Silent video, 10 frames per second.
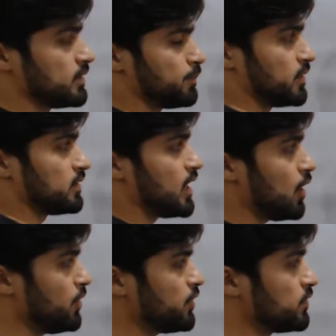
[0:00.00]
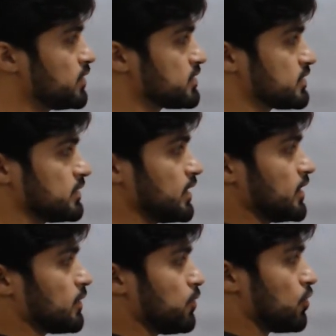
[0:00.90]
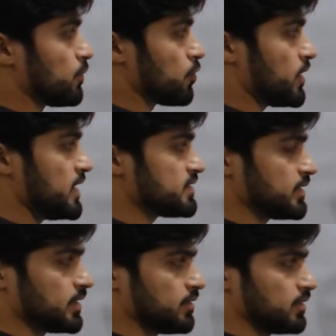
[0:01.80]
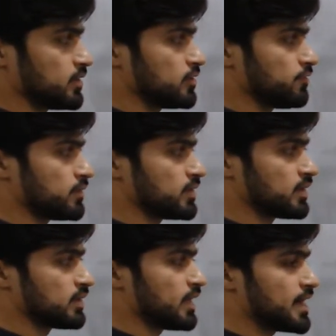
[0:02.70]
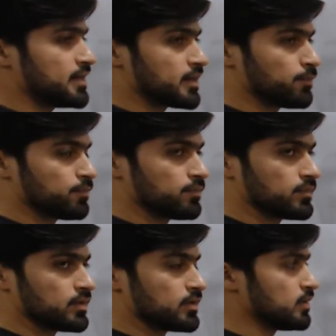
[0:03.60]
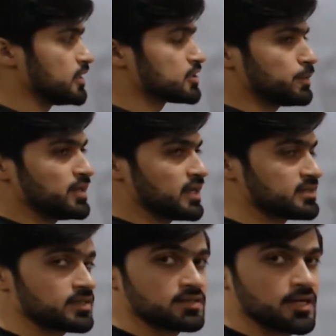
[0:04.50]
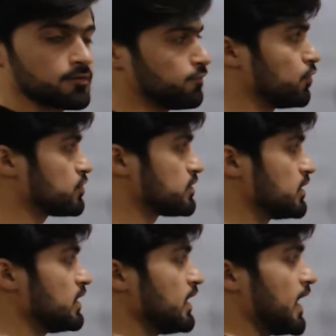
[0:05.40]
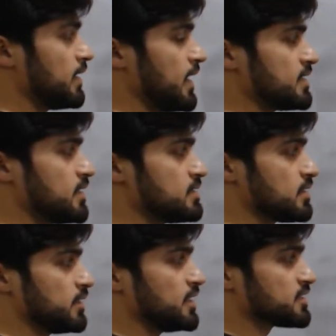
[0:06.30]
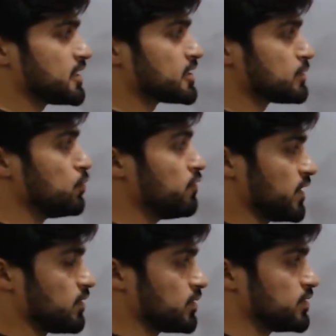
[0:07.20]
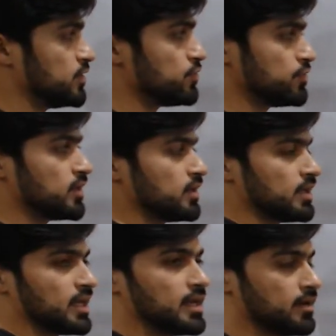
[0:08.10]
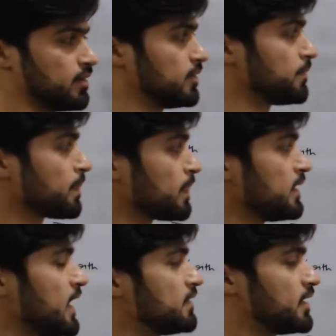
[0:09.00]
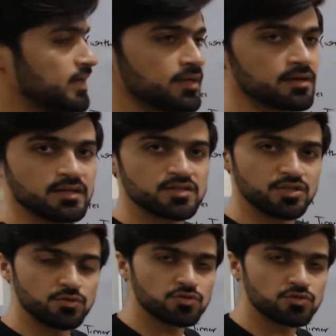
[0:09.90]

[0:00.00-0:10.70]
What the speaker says: how it works, the air blower provides air, the glider experiences that force, and as a result it starts moving due to the air, and the air is used to